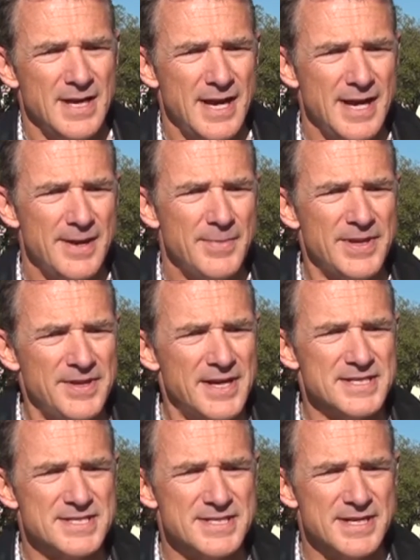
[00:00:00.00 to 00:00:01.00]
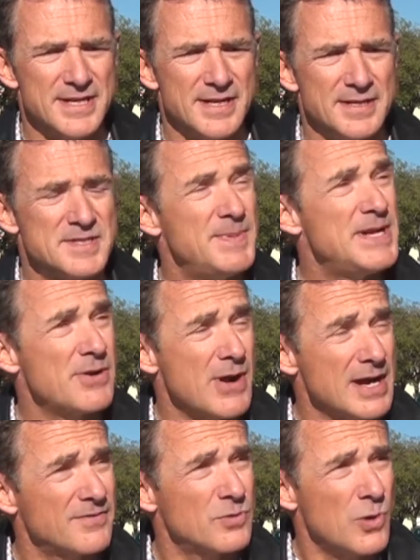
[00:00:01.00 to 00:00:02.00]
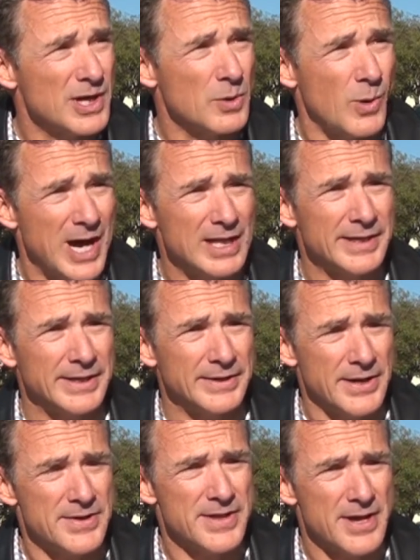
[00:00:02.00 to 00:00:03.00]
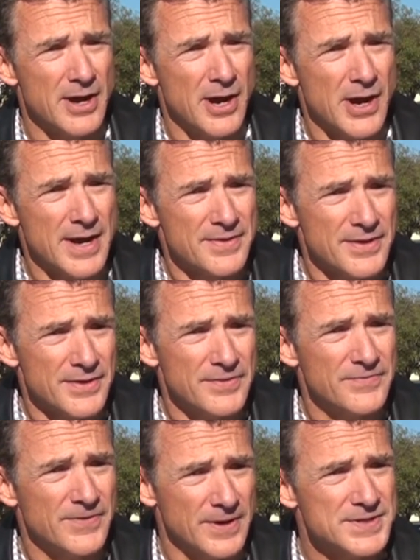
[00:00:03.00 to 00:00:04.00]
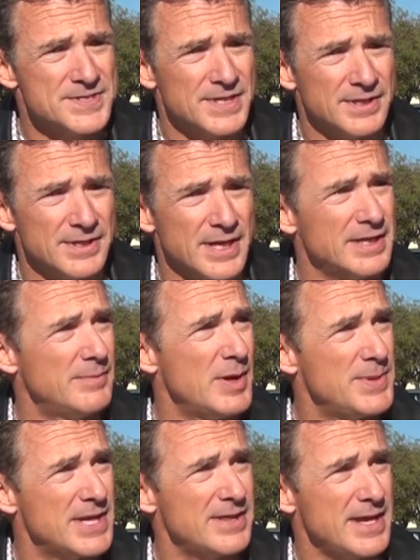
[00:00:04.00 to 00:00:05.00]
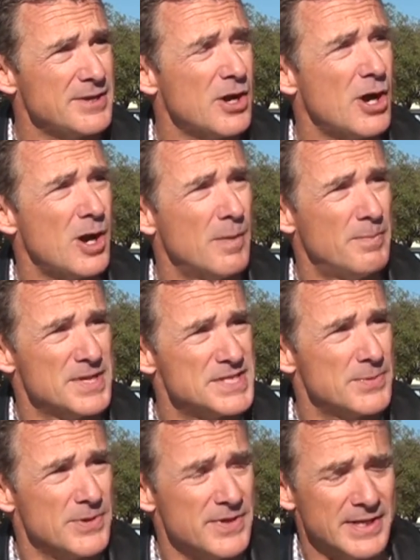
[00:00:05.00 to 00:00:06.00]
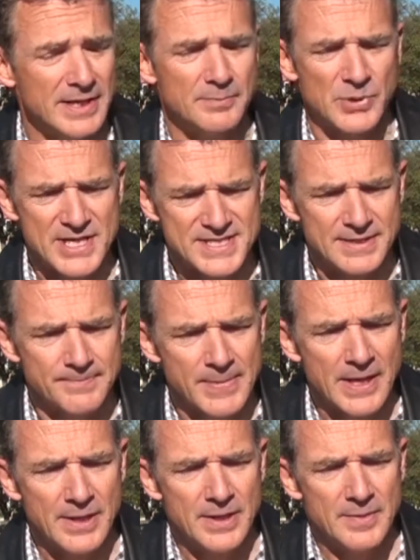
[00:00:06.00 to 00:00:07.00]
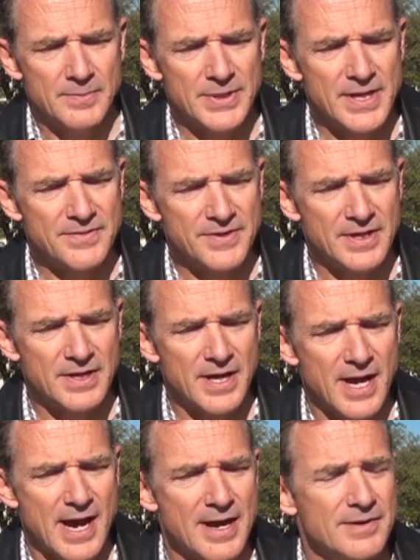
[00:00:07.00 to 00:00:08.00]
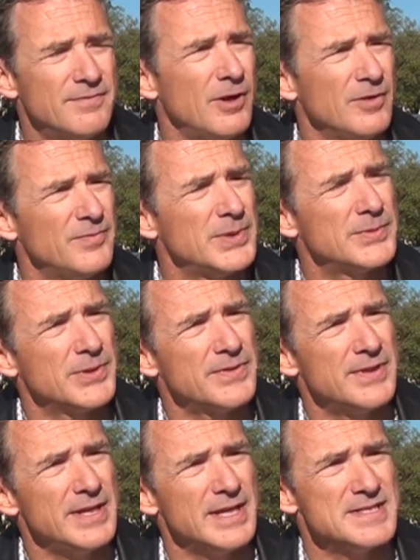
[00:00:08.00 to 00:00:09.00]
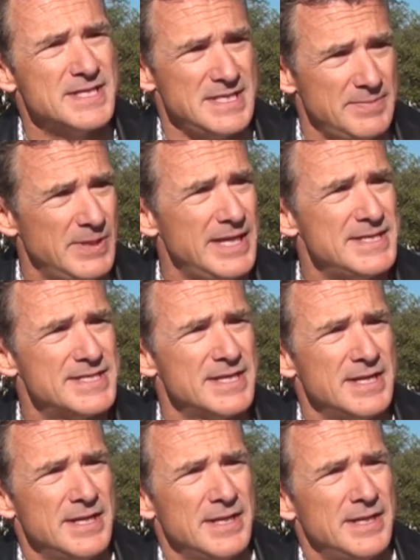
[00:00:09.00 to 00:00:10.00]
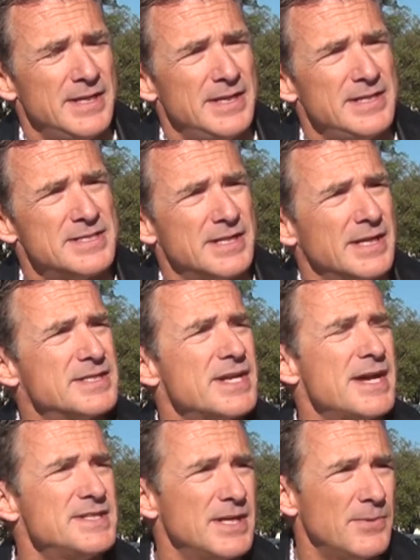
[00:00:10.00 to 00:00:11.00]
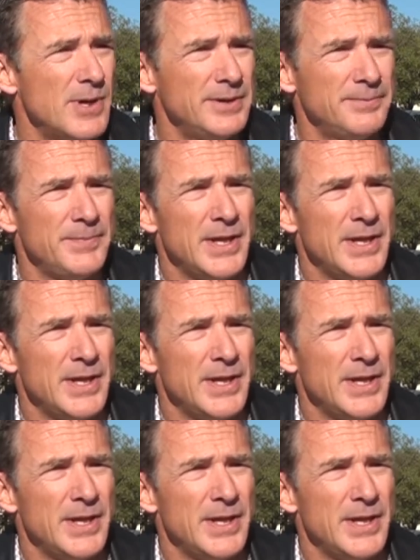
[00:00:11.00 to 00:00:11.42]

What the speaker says: I think it's been around for quite a while, and I know there are other folks in Namibia that are busy with it at present, but I think our involvement with the city police is an exciting one.